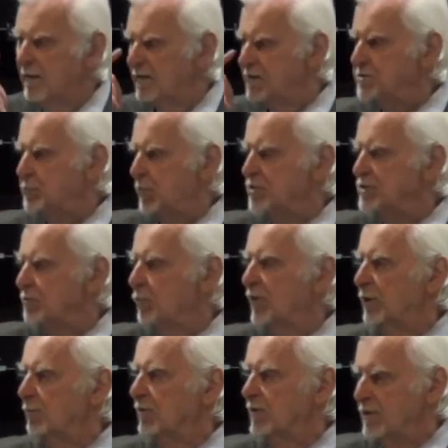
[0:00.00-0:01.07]
This person,
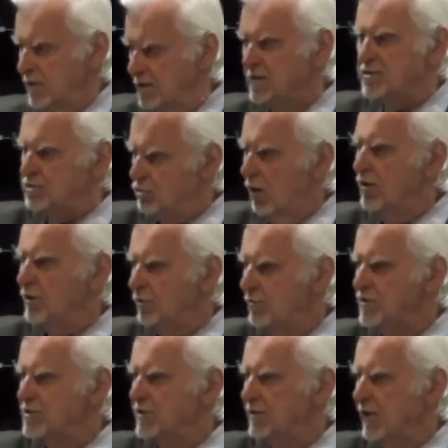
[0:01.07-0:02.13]
whenever, strong
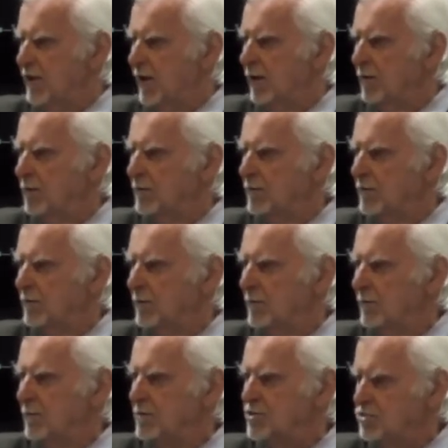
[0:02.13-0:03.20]
Christian now,
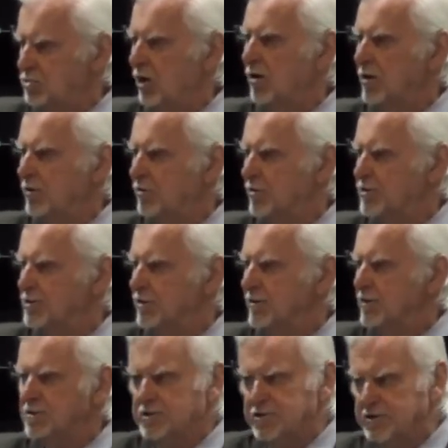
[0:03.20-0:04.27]
strong Christian,
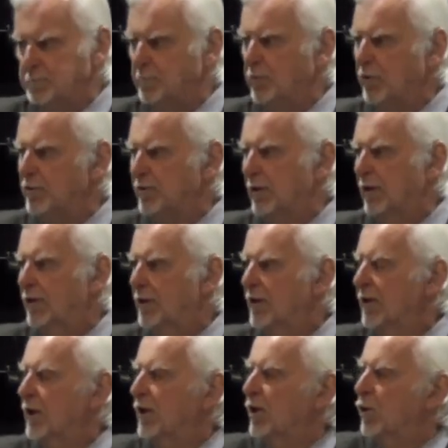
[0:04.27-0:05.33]
this is important.
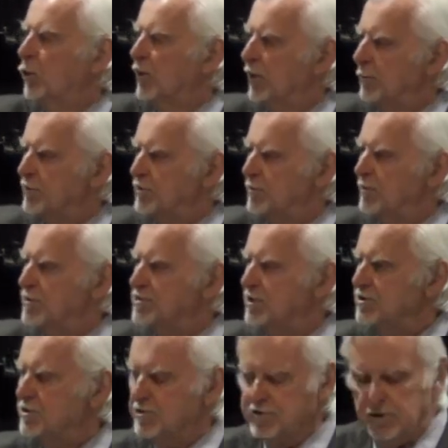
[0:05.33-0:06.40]
When they were
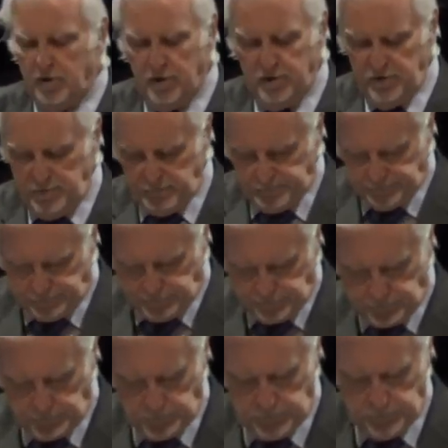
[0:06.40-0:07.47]
36 years old,
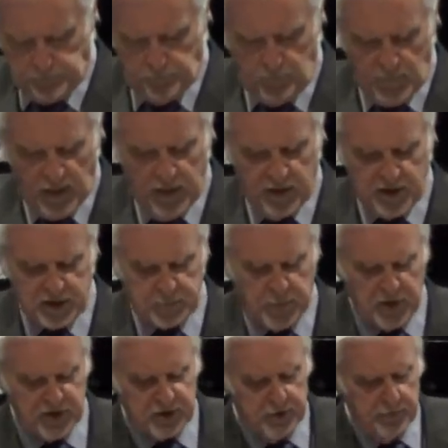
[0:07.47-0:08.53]
this
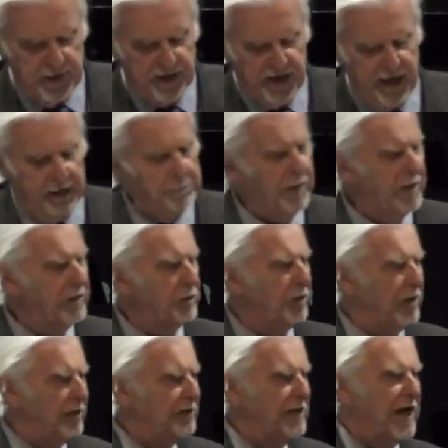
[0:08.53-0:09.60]
person became under
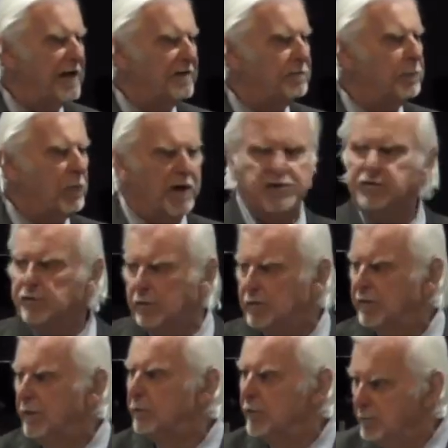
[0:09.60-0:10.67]
a lot of pressure.
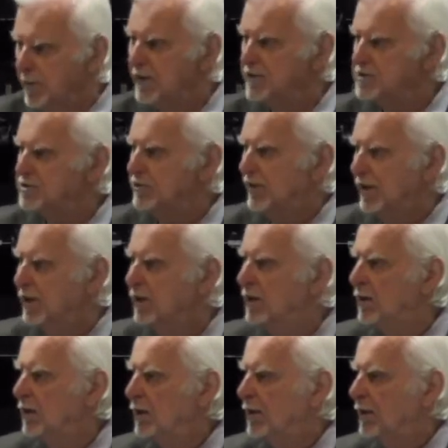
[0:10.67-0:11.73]
They were in ministry.
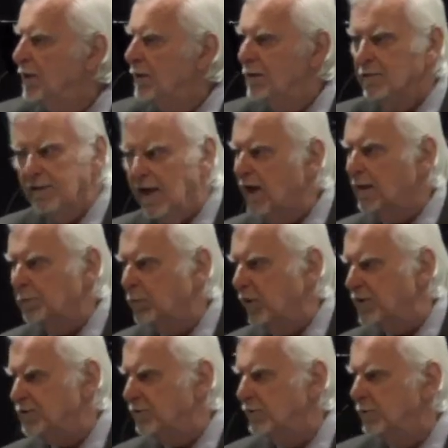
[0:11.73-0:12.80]
A lot of
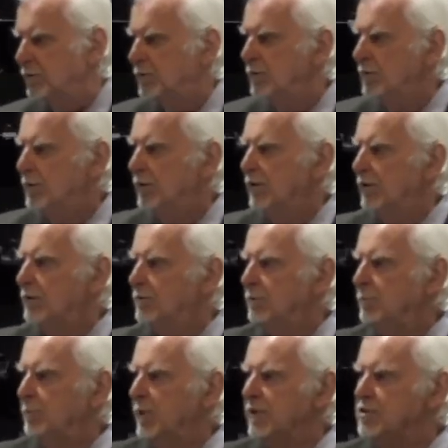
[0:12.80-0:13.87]
pressure
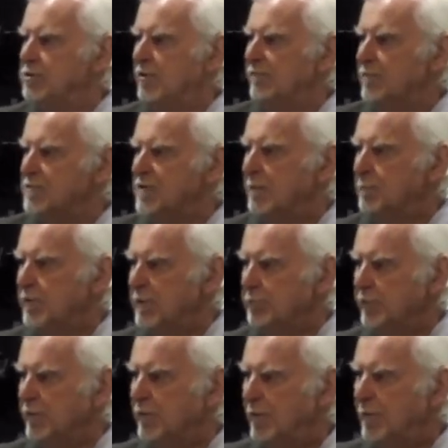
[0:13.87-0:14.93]
in ministry for some people.